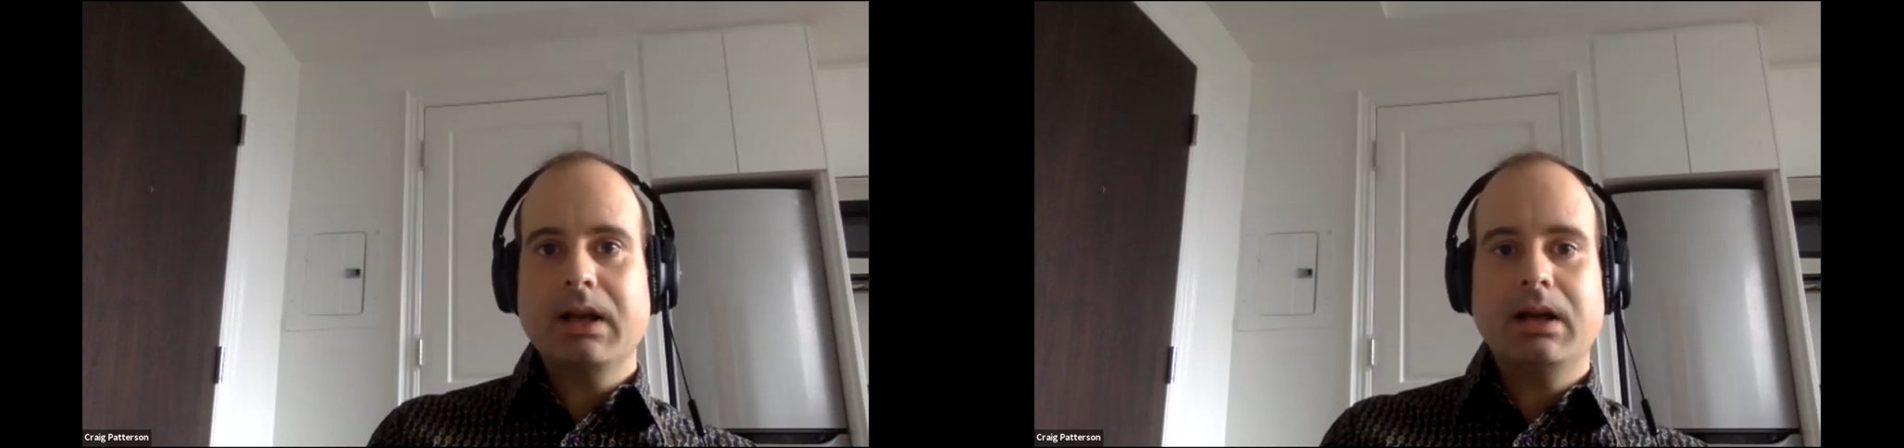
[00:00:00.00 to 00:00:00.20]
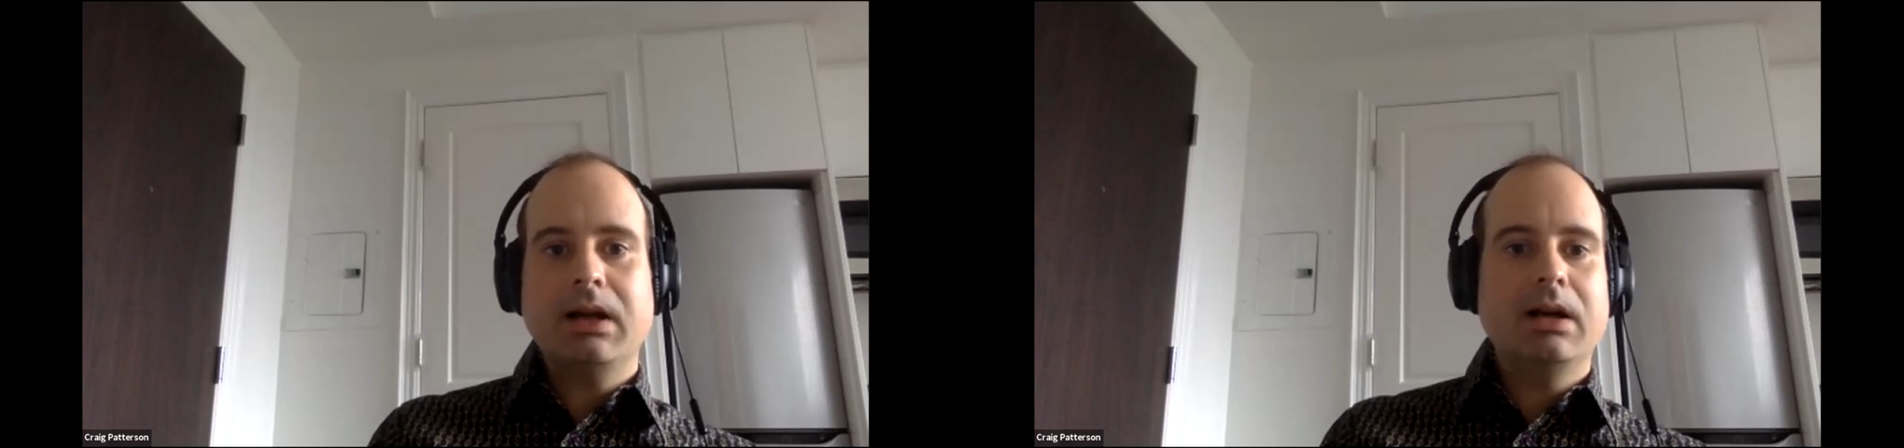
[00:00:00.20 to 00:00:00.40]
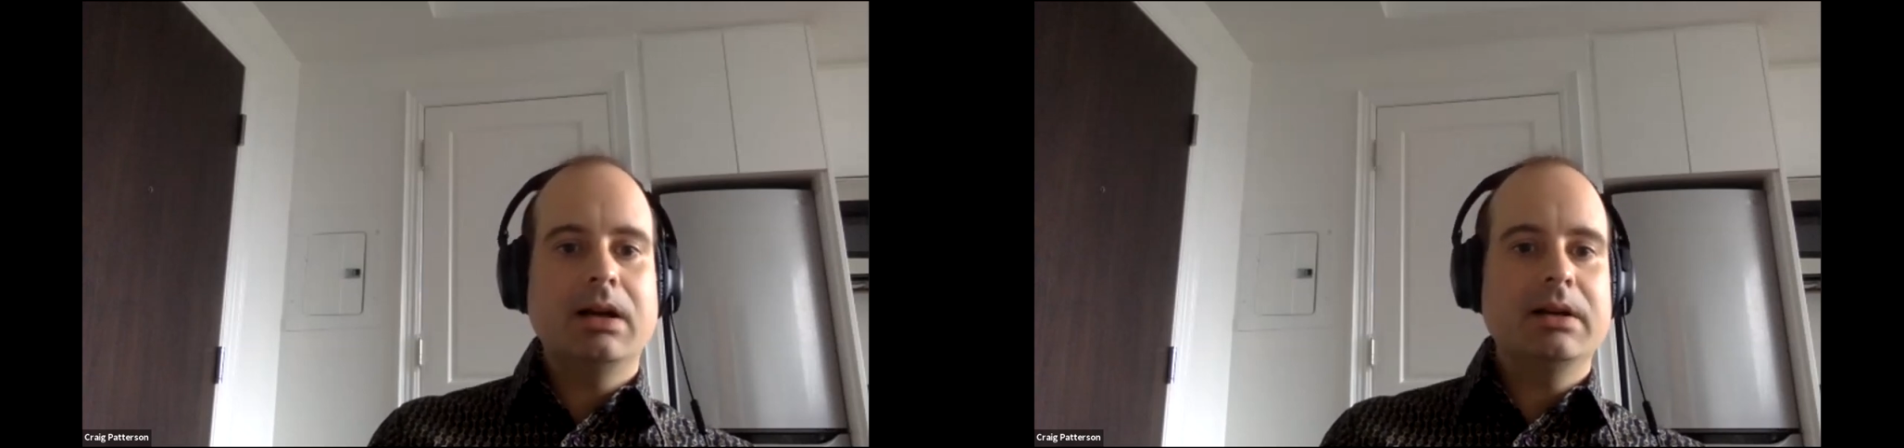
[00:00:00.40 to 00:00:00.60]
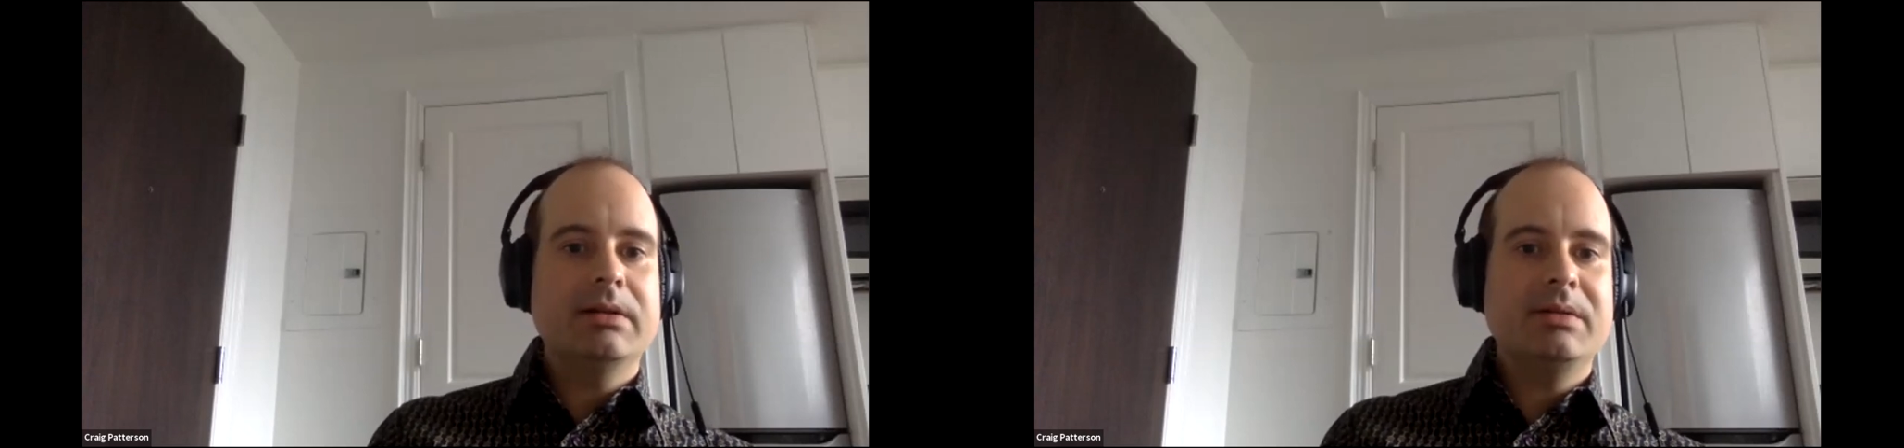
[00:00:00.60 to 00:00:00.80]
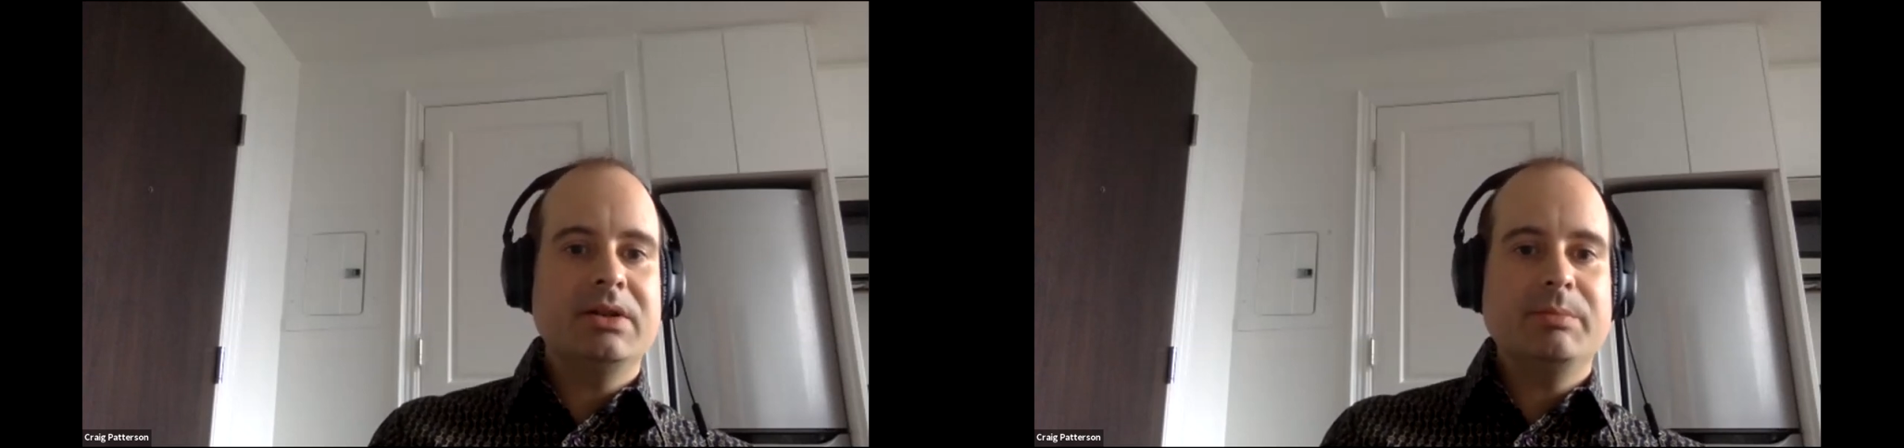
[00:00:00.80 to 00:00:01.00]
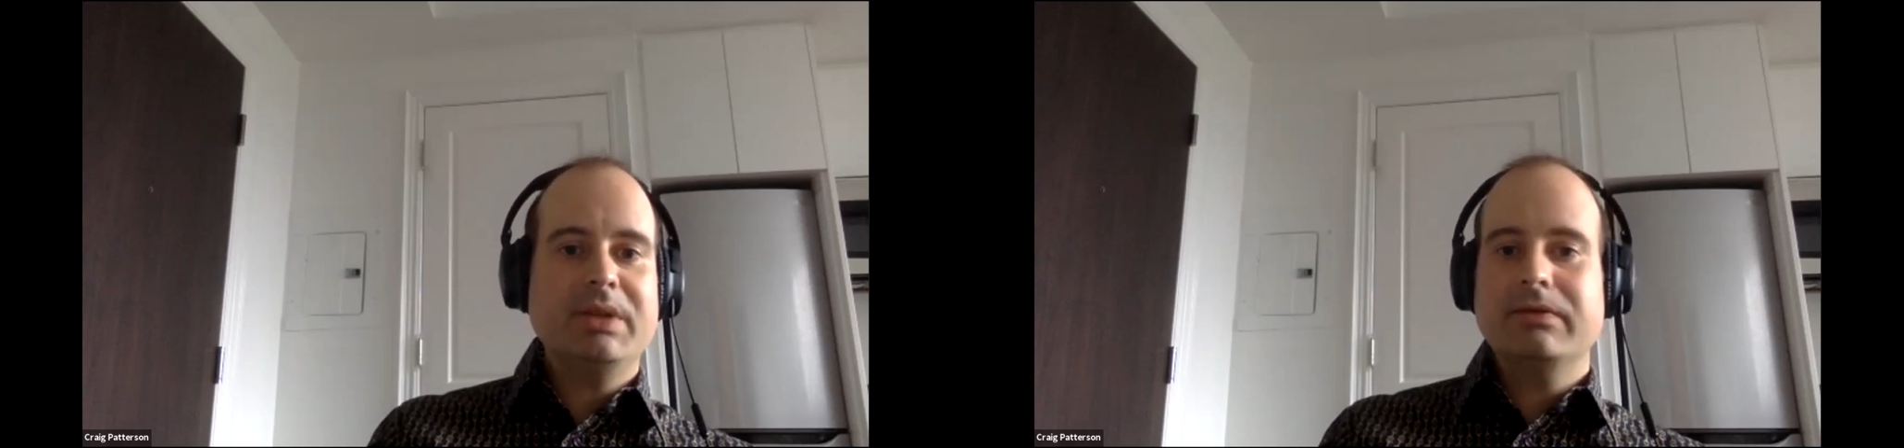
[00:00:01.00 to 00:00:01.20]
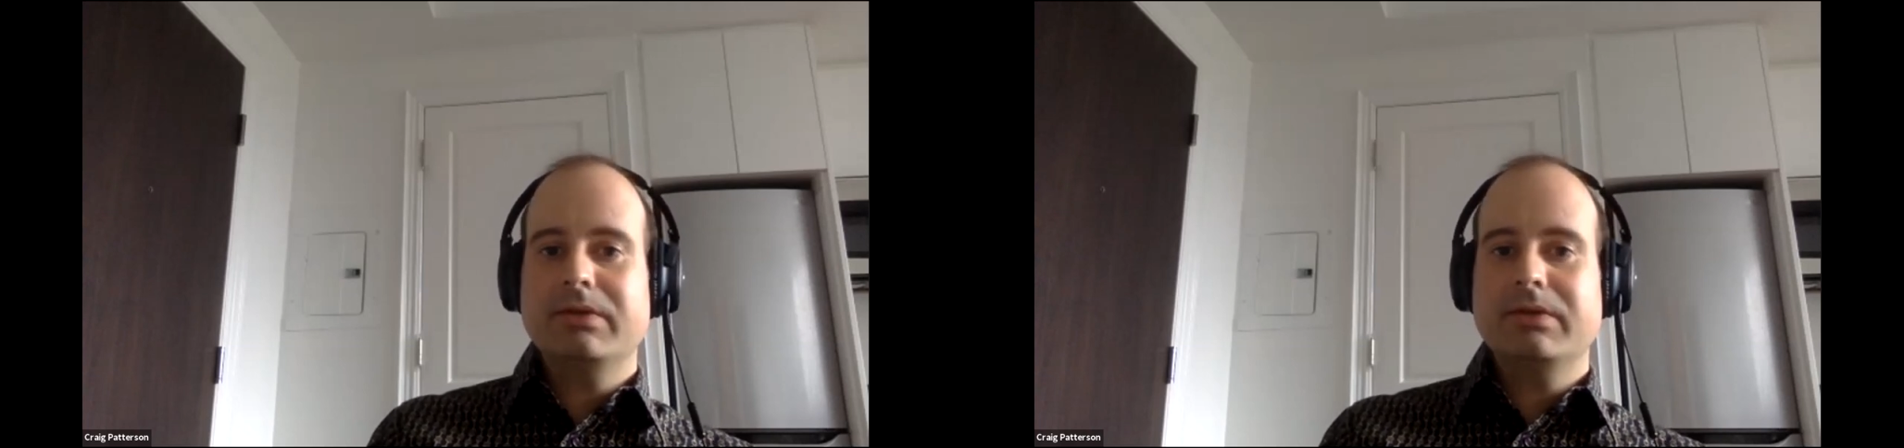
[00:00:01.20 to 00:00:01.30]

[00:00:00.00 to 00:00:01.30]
uh, you know be it